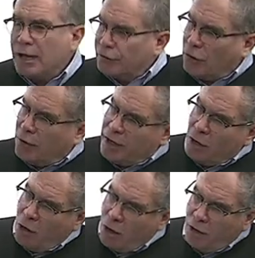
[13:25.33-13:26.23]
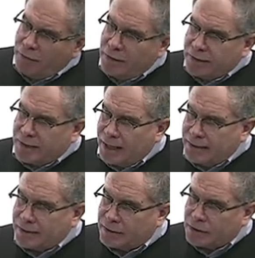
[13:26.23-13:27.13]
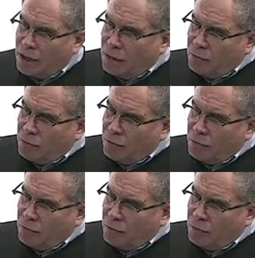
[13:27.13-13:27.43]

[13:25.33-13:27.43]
So, in all of these cases,